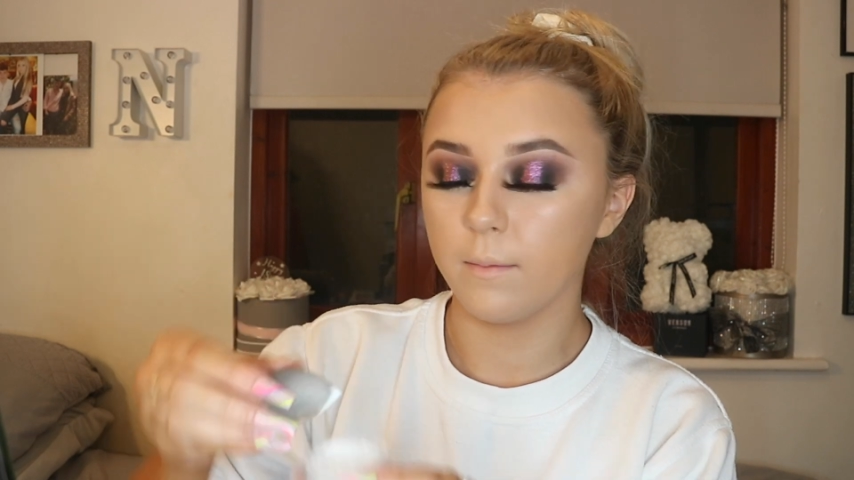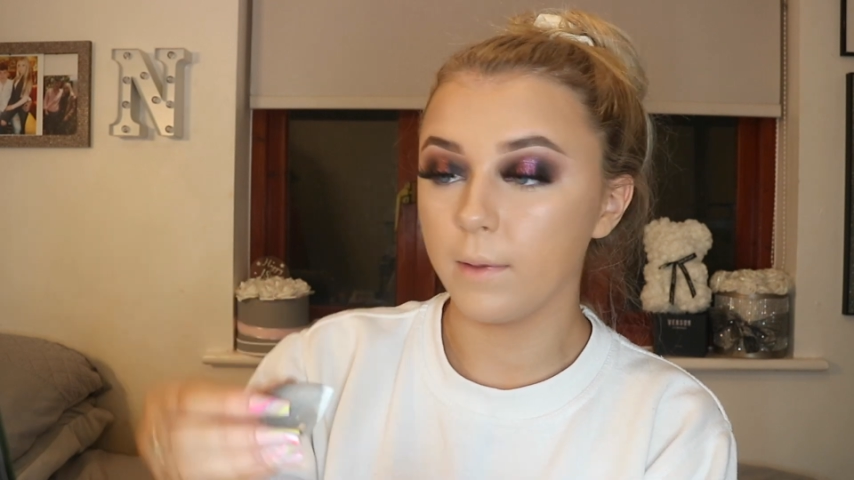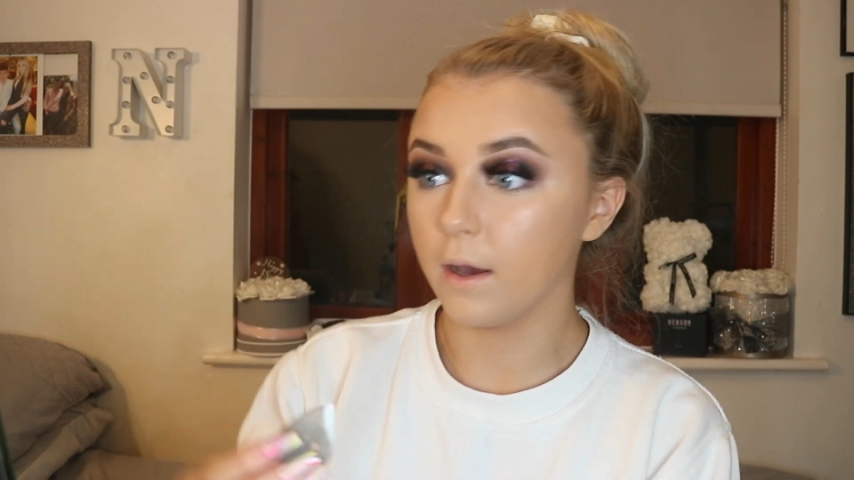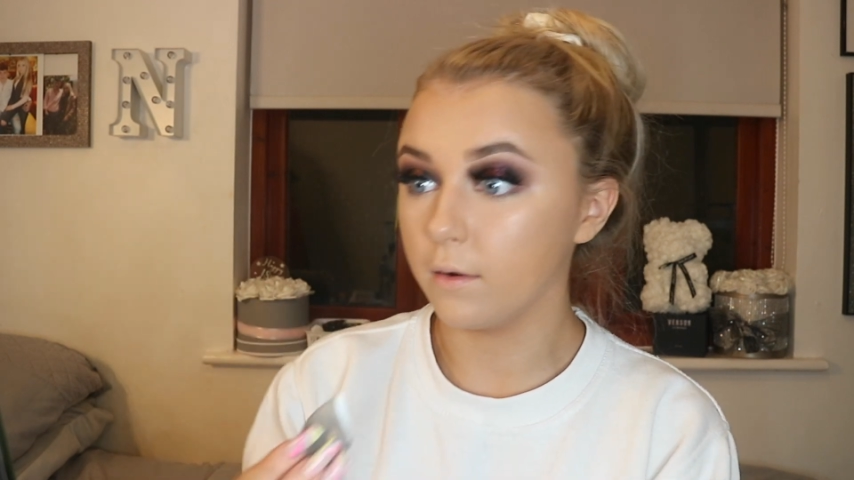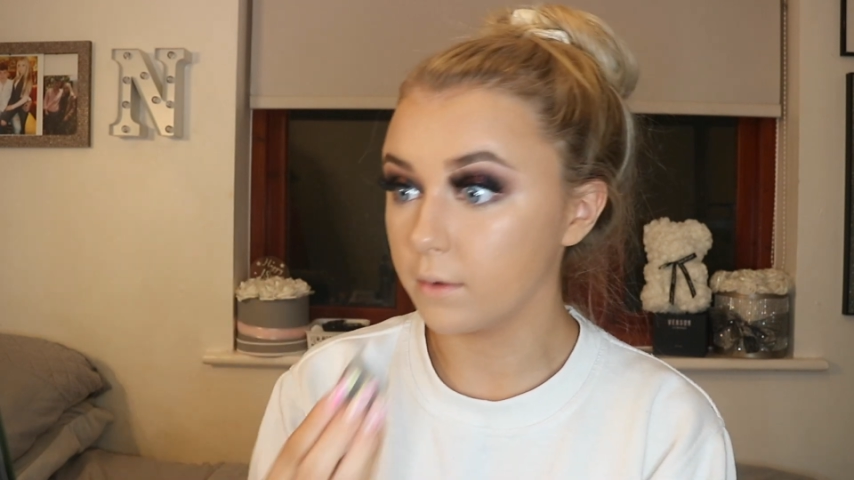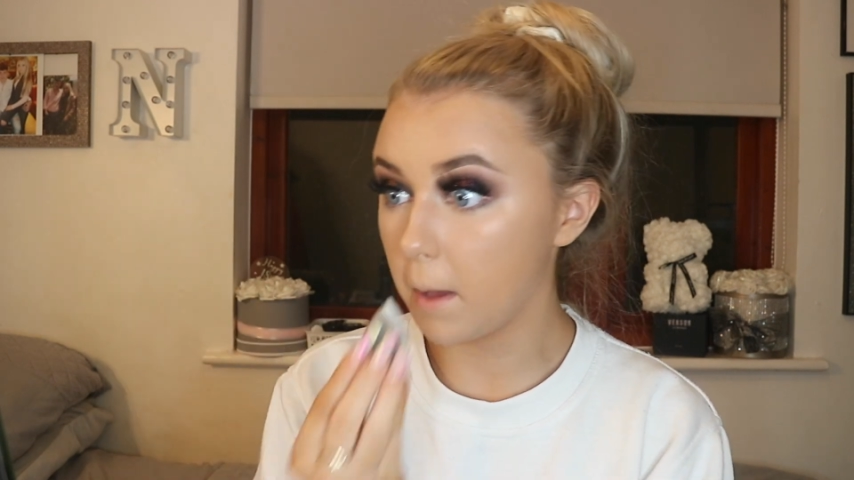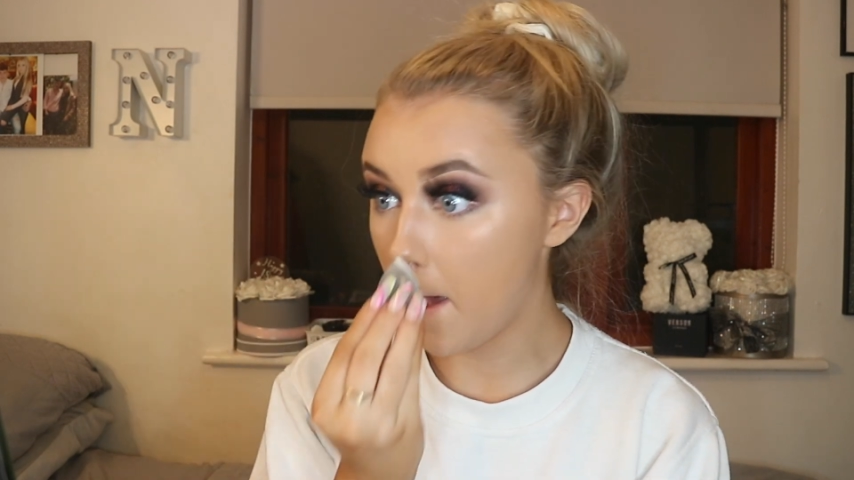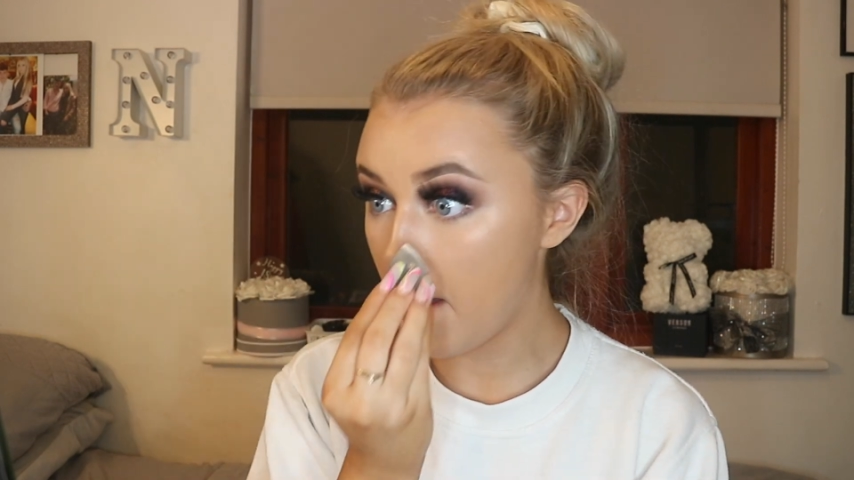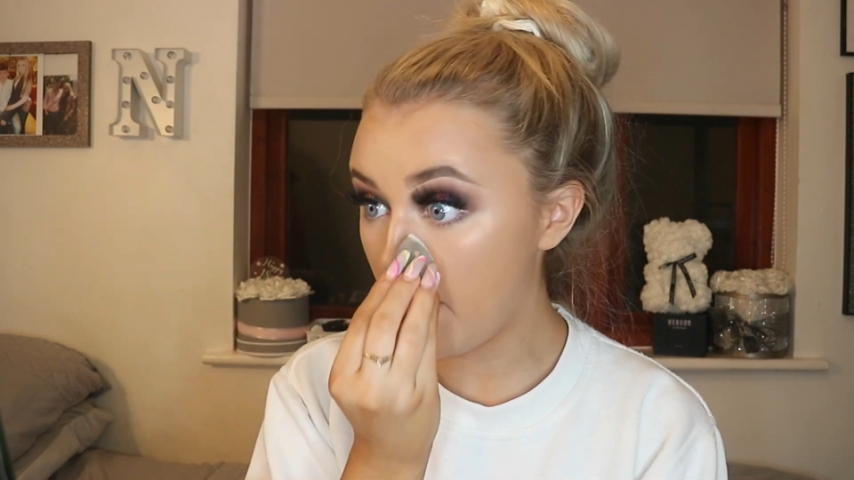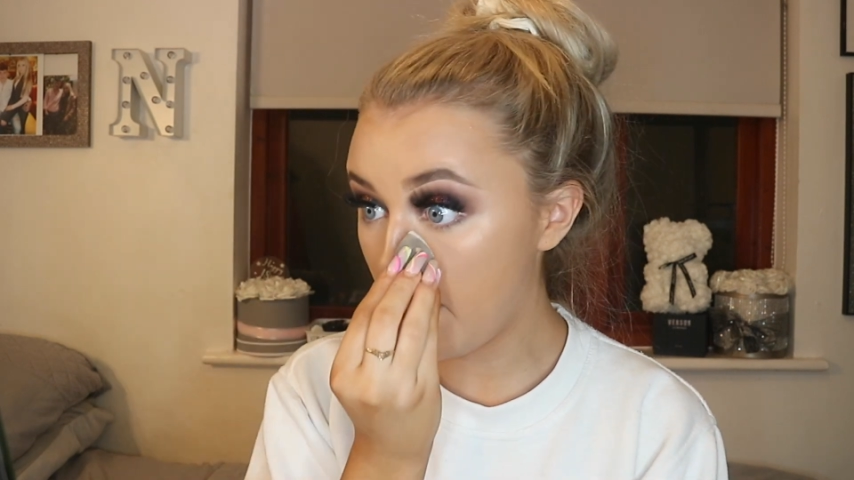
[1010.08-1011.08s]

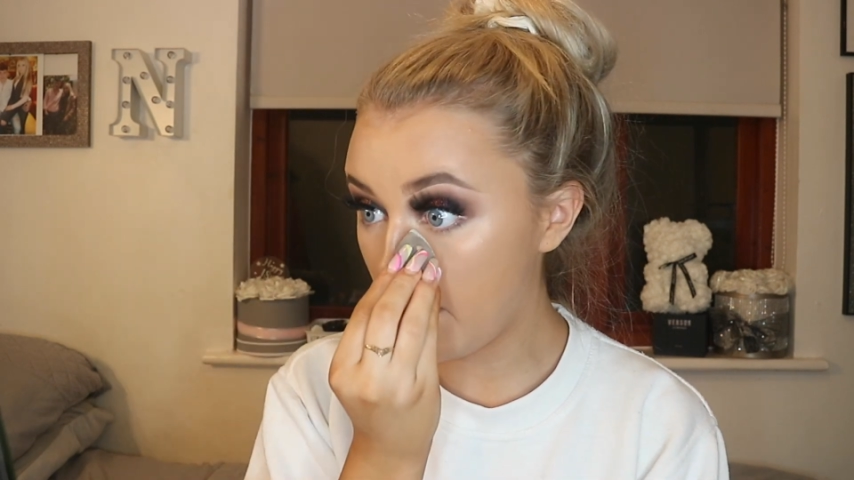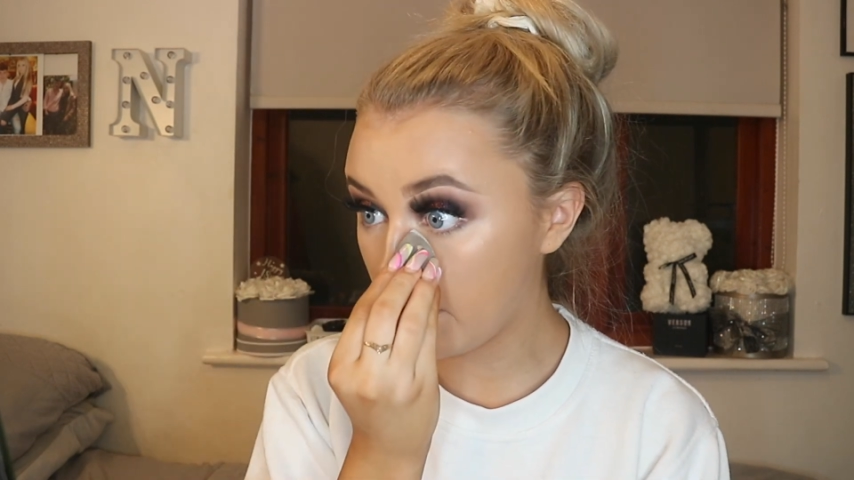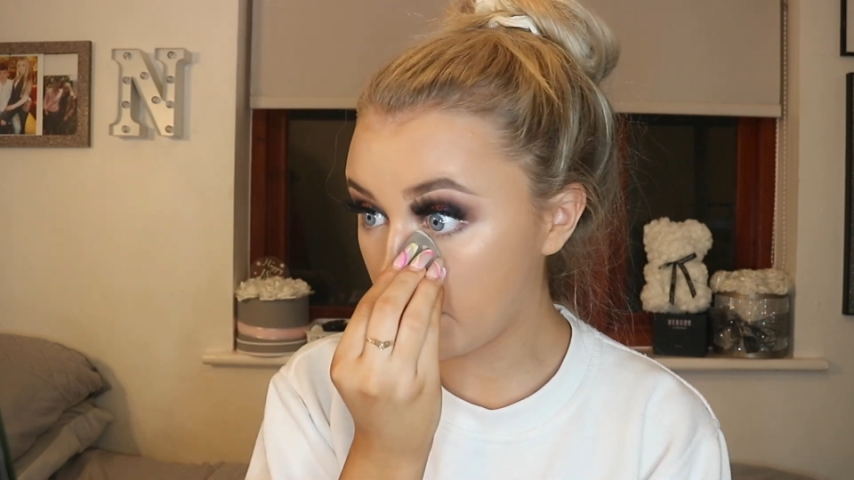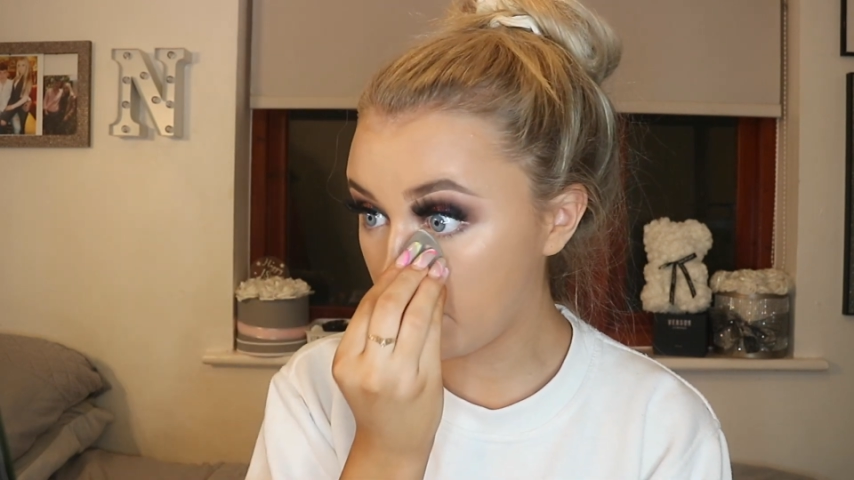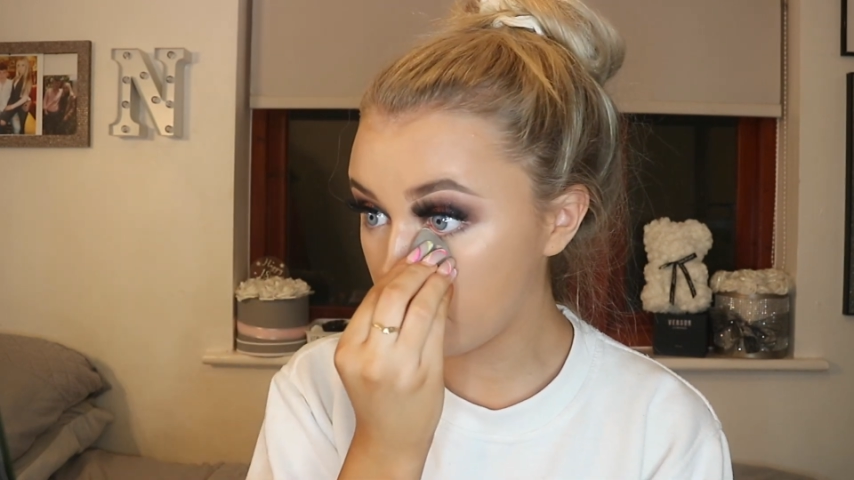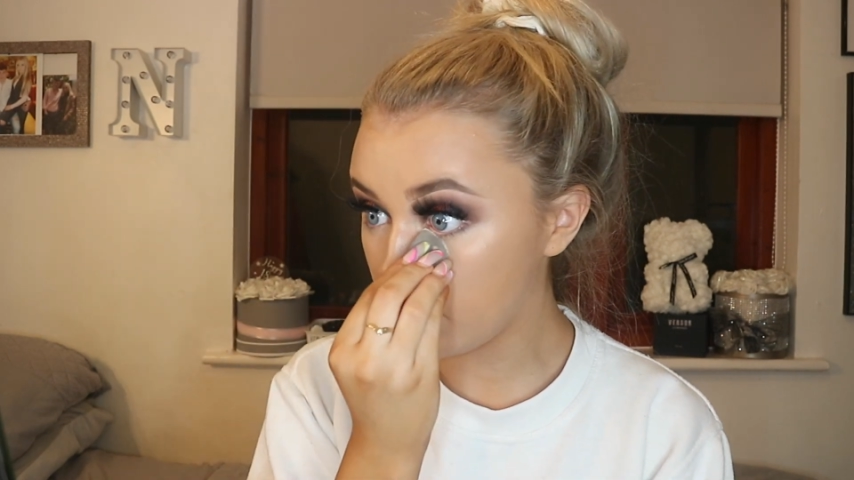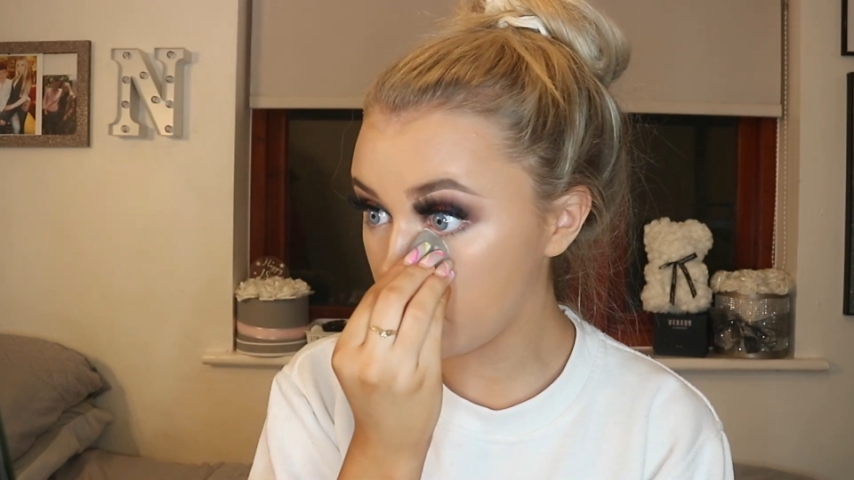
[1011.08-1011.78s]
powder and then